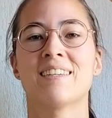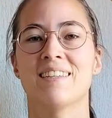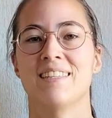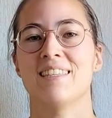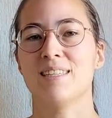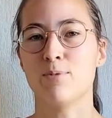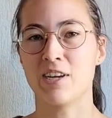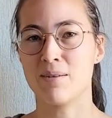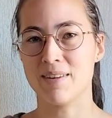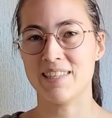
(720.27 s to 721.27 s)
is
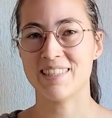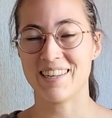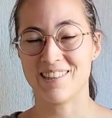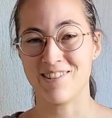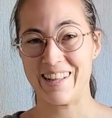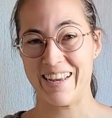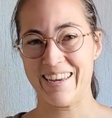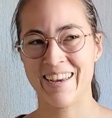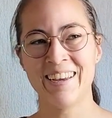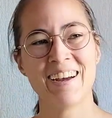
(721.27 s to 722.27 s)
bugging me, this I don't
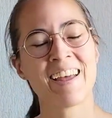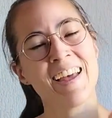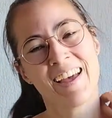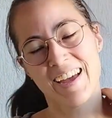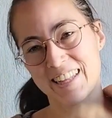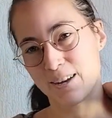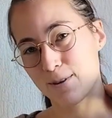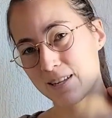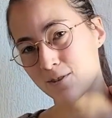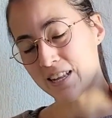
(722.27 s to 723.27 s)
like. And I
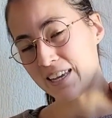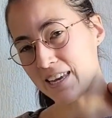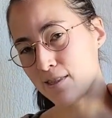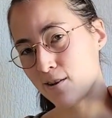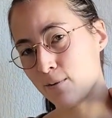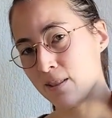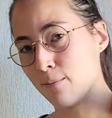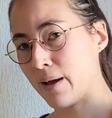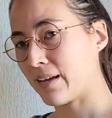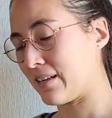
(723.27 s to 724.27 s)
really don't like either when the
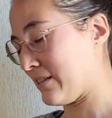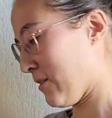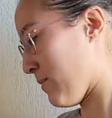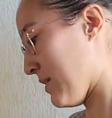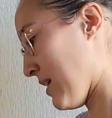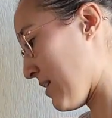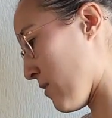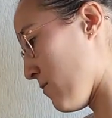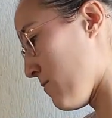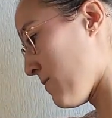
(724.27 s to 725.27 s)
back is coming that
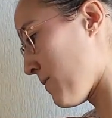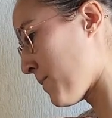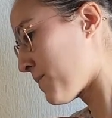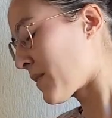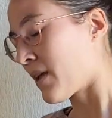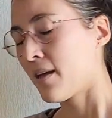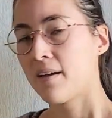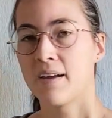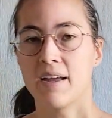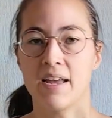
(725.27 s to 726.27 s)
low.
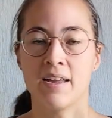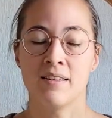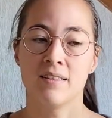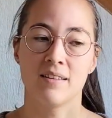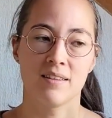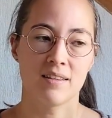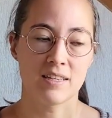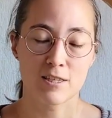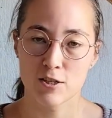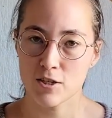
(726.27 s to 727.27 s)
And
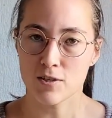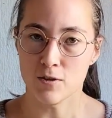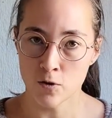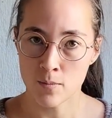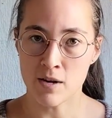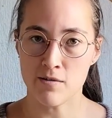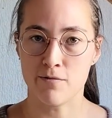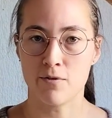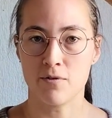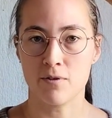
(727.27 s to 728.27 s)
it's just normal
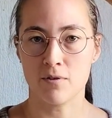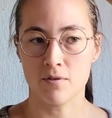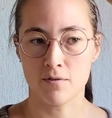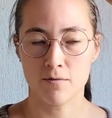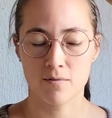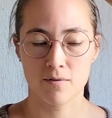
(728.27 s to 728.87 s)
for a